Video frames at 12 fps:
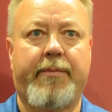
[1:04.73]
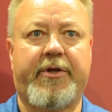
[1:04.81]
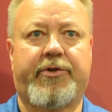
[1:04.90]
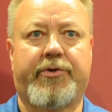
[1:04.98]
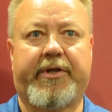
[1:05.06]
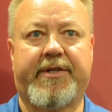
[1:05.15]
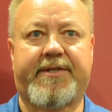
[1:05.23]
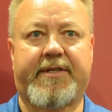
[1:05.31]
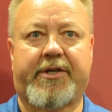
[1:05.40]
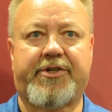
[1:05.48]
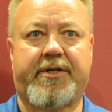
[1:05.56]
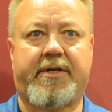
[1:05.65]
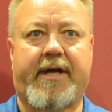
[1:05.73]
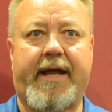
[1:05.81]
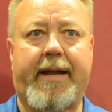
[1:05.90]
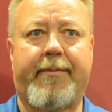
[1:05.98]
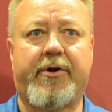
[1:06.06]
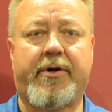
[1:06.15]
between the suction
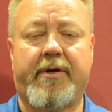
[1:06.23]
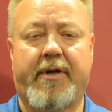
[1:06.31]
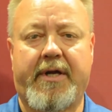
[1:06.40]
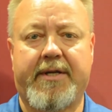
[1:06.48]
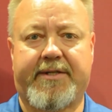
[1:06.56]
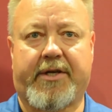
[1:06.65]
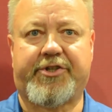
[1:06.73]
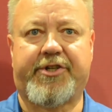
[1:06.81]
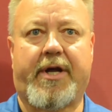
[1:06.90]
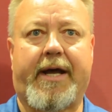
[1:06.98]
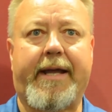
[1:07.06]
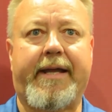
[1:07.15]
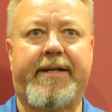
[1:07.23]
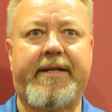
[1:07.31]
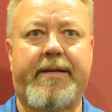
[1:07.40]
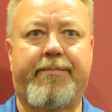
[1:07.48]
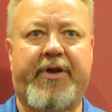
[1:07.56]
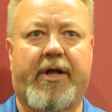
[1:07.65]
diameter, suction eye, and the
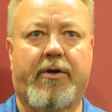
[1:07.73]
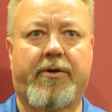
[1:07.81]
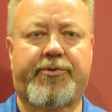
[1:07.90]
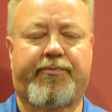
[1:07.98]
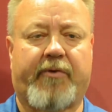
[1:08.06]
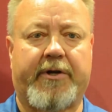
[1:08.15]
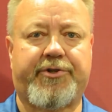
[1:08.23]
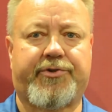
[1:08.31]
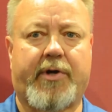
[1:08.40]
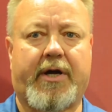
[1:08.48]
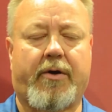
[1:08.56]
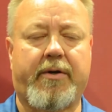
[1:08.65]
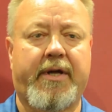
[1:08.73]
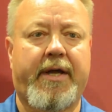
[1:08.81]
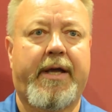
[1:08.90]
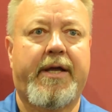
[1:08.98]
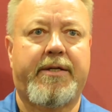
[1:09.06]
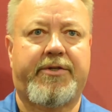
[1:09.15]
impeller front shroud
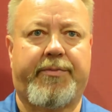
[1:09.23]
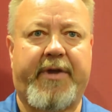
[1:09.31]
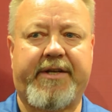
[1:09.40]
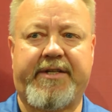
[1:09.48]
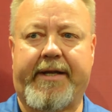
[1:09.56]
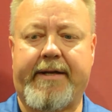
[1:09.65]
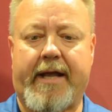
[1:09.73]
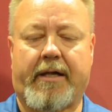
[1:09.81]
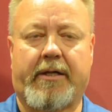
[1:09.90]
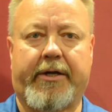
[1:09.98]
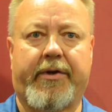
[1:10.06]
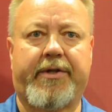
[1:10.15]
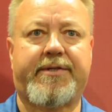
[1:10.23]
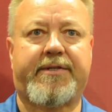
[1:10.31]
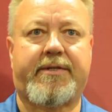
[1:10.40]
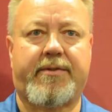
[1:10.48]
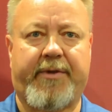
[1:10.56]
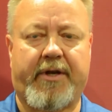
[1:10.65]
to maintain that clearance
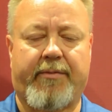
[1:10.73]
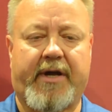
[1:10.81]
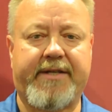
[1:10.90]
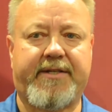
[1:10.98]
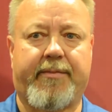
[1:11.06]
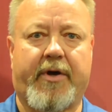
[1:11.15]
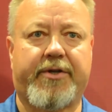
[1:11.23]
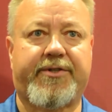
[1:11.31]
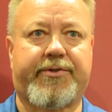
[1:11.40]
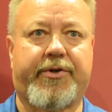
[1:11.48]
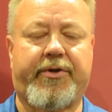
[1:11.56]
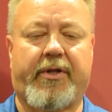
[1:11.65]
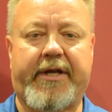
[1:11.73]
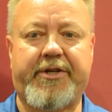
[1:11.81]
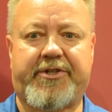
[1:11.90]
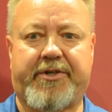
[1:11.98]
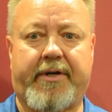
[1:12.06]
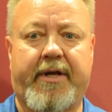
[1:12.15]
to minimize the amount of
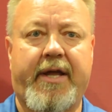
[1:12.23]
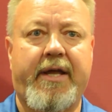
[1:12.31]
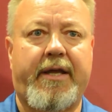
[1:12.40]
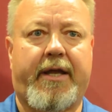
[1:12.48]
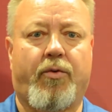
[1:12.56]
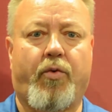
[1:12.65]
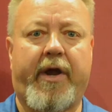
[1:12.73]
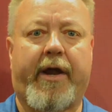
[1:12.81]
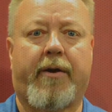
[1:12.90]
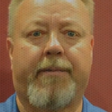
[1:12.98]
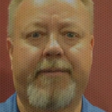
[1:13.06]
circulation and wear.